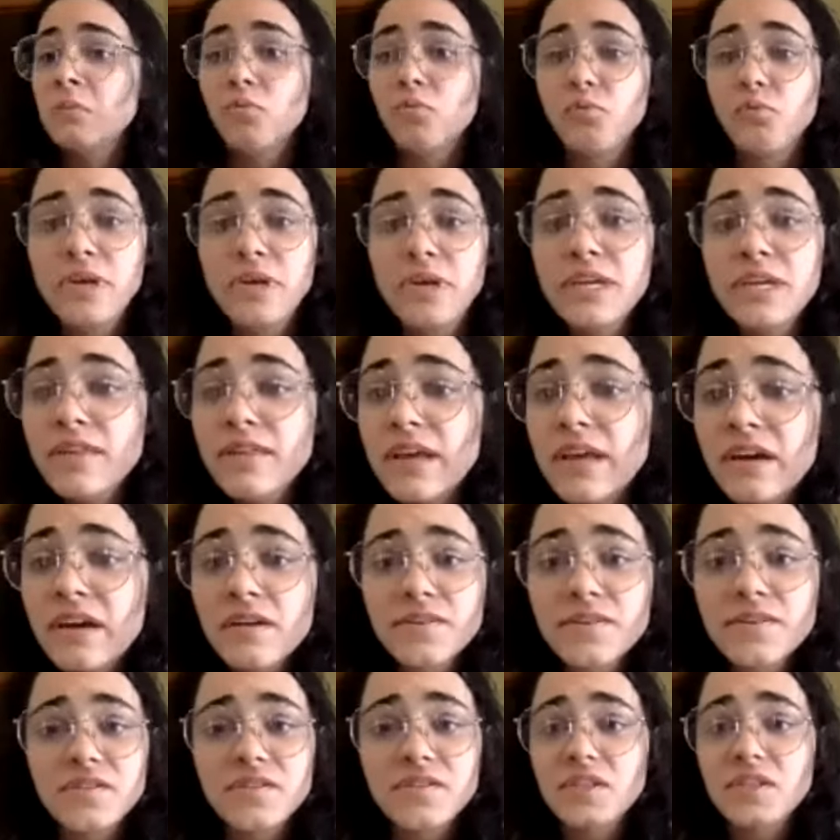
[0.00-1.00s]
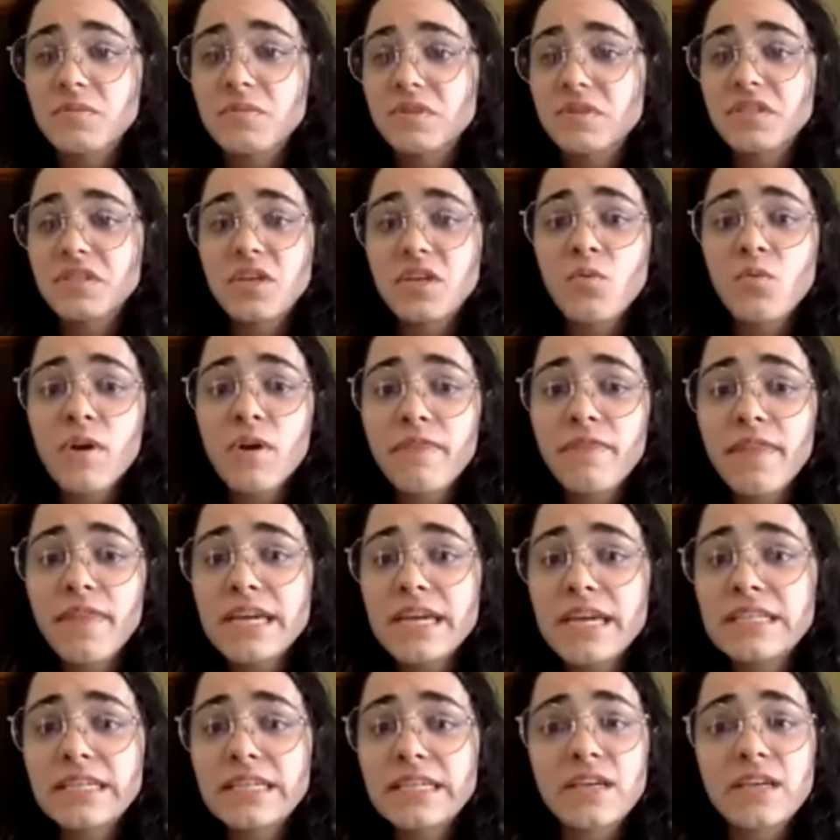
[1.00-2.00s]
read theirs, see what
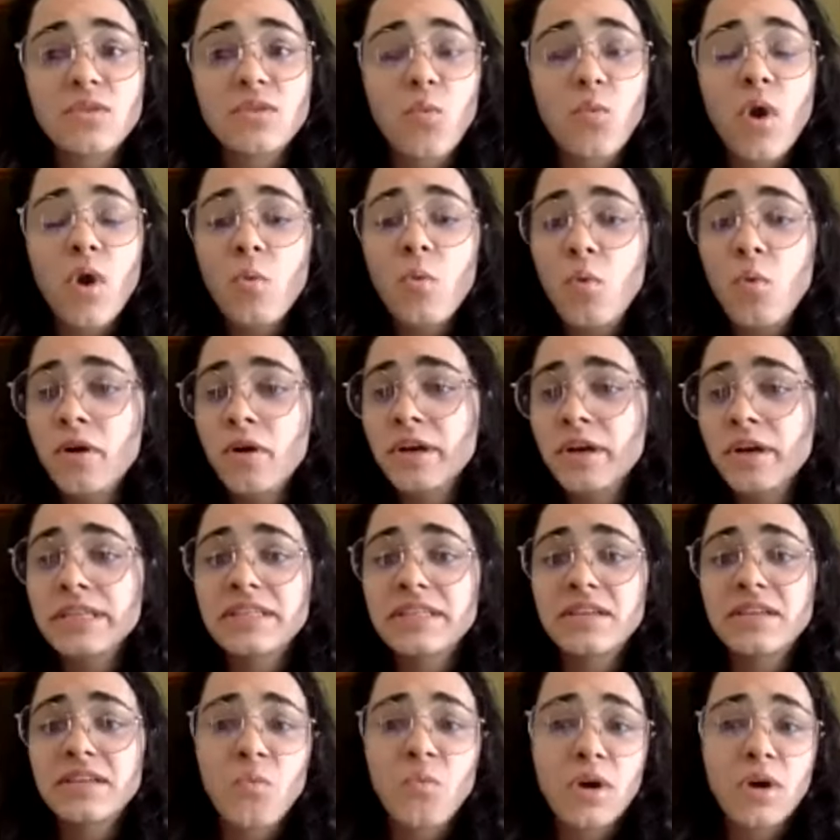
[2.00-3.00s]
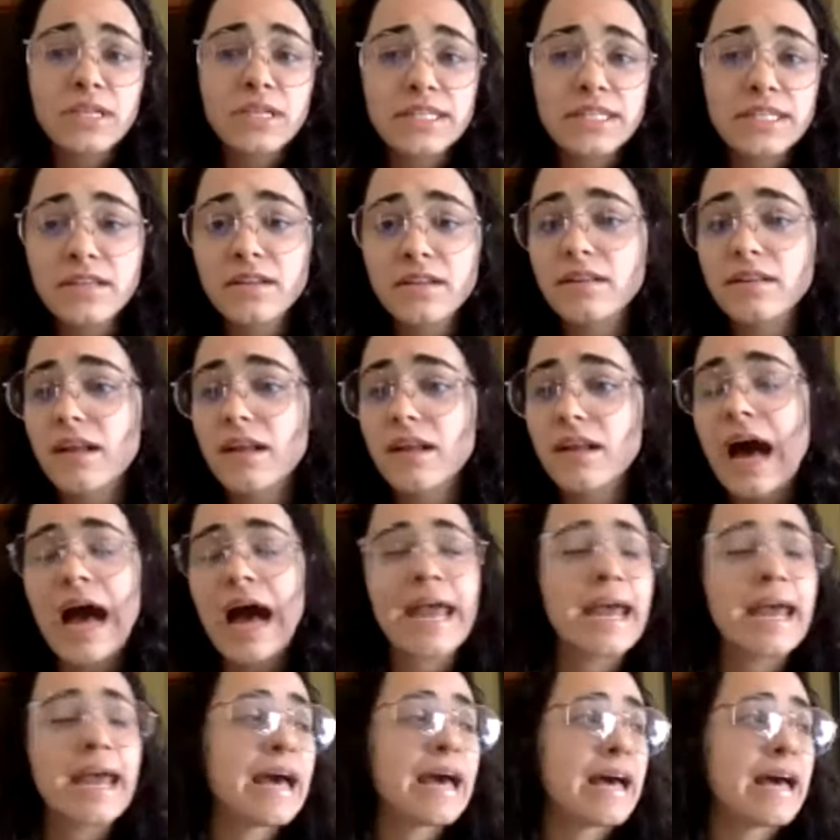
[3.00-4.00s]
they did, what worked and what didn't.
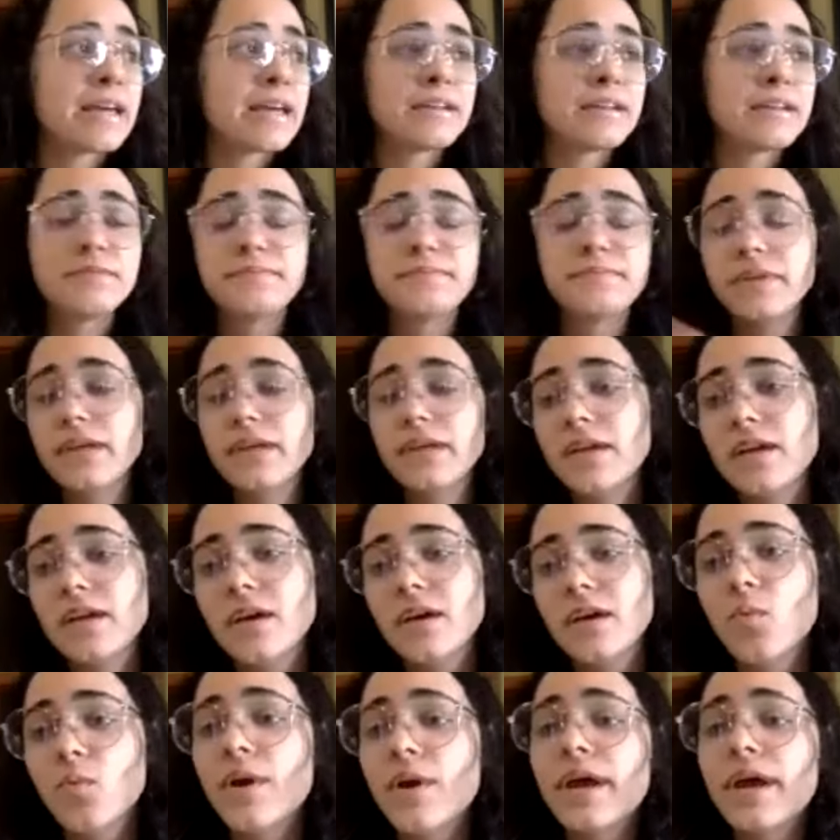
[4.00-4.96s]
When